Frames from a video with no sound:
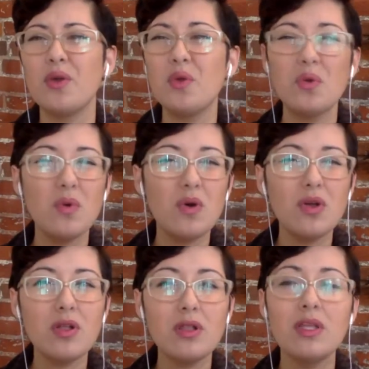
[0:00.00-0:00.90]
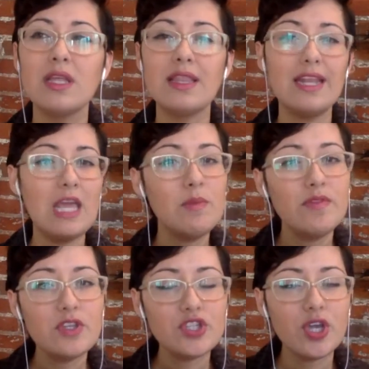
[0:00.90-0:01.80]
Google the name of
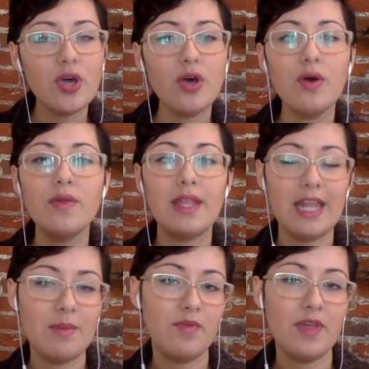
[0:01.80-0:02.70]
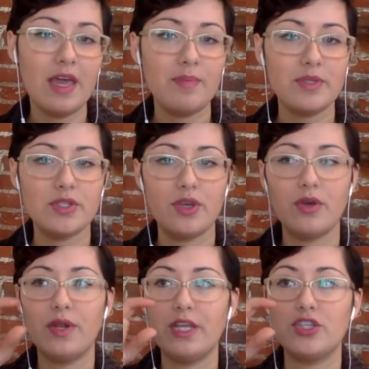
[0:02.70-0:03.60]
the show, the name of the
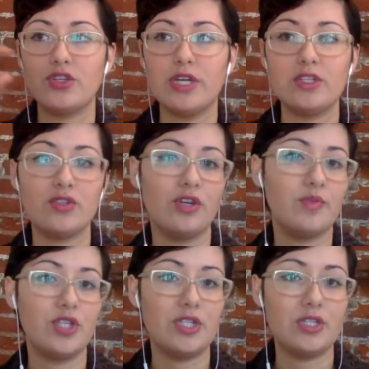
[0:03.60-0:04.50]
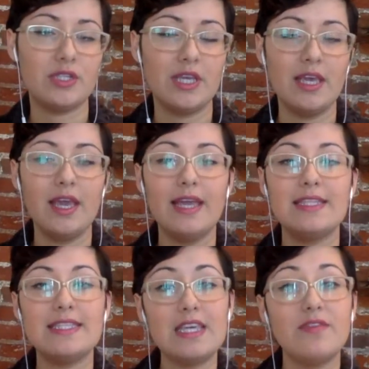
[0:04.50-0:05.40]
episode, and transcriptions,
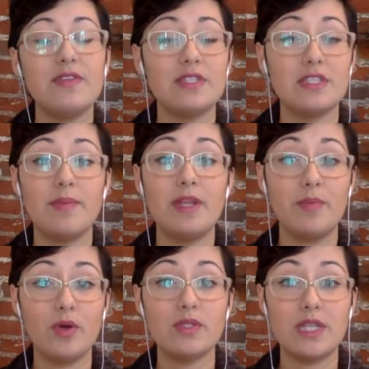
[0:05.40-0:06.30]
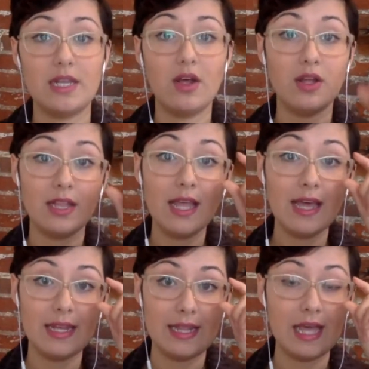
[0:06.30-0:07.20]
and see if somebody posted it
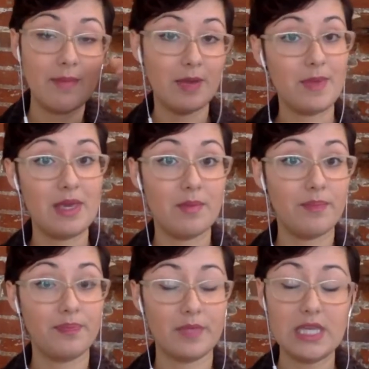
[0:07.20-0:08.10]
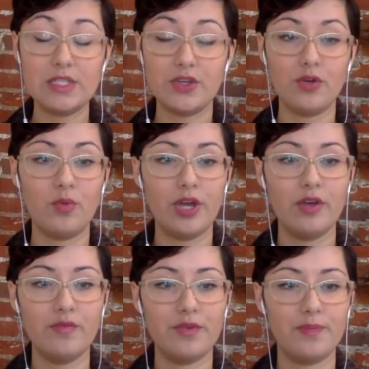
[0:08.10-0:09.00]
online, and that might be easier or more
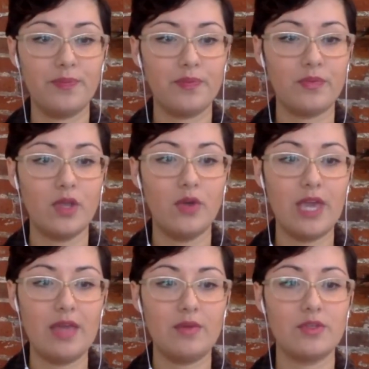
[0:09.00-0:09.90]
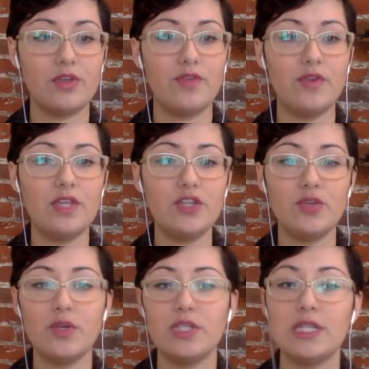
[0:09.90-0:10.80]
helpful. Okay, so a few things you're
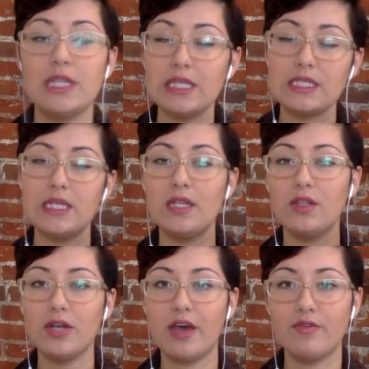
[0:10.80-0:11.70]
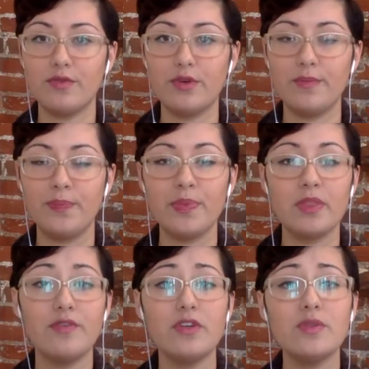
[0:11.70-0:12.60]
going to listen and look out for.
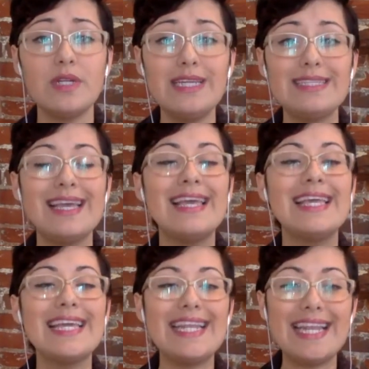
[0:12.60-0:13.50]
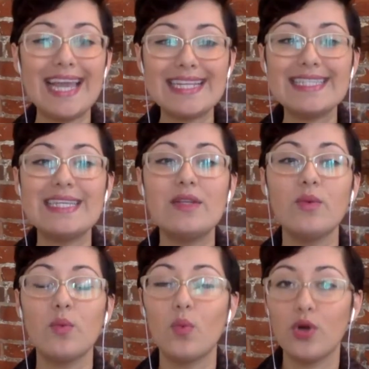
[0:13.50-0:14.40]
The first one is connected
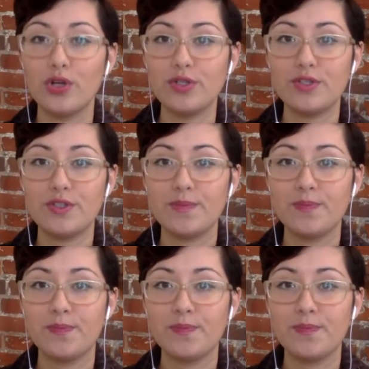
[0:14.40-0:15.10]
words.